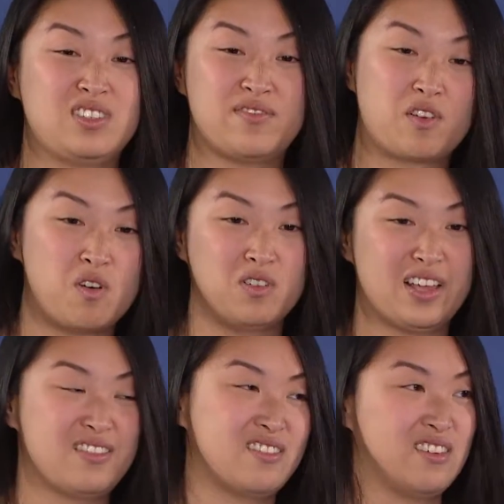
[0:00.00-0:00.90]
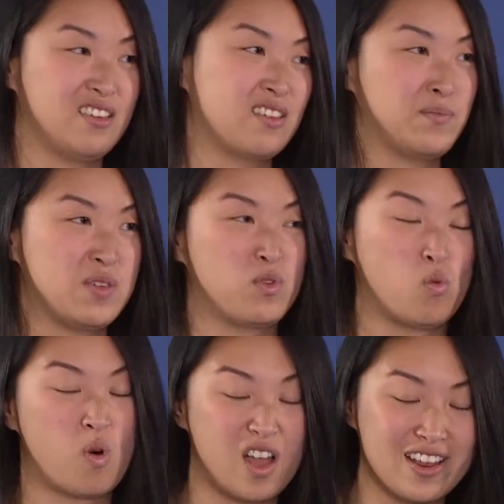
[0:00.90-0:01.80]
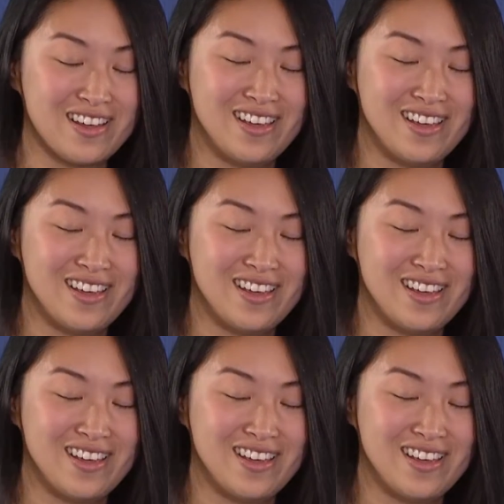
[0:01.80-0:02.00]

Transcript: difficult and thing that people want.